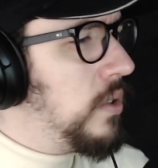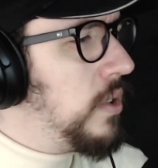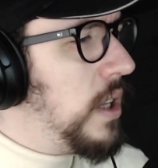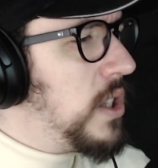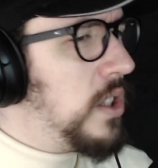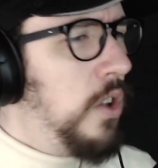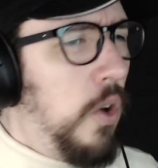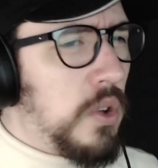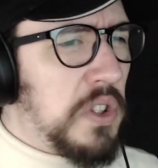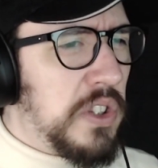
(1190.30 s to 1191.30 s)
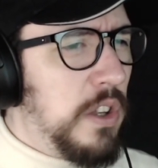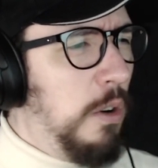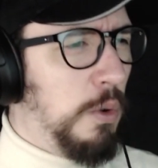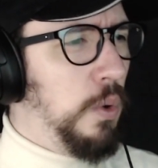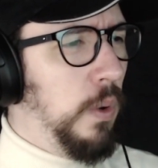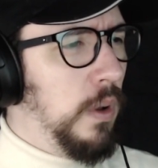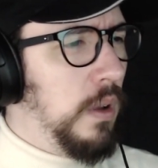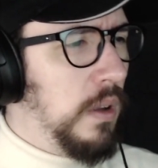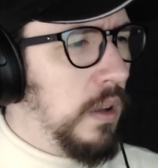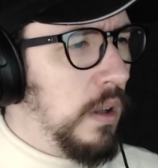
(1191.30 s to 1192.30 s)
Is it not snow?
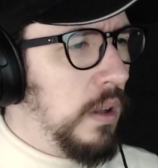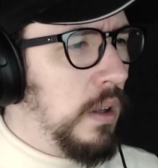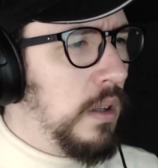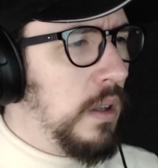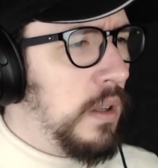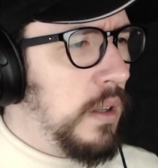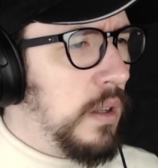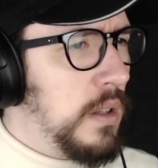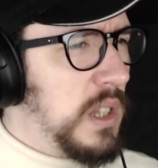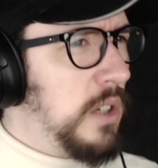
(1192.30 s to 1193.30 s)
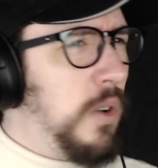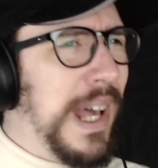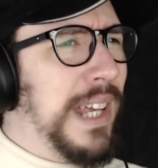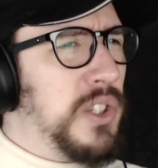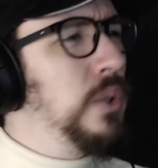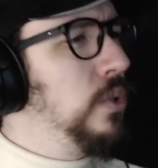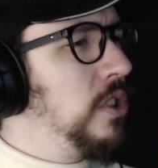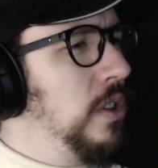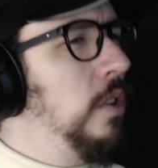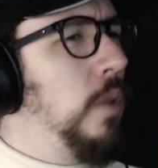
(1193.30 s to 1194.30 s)
Is it not actual
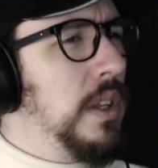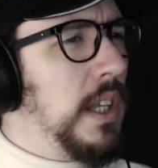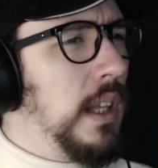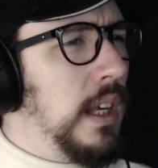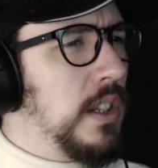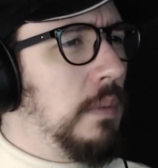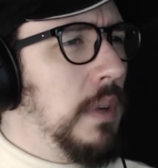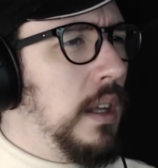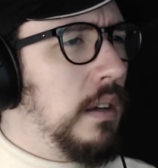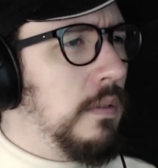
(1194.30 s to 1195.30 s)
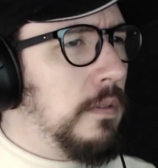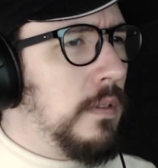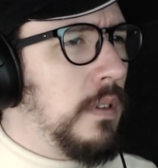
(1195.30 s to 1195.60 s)
snow? Is it like some kind of?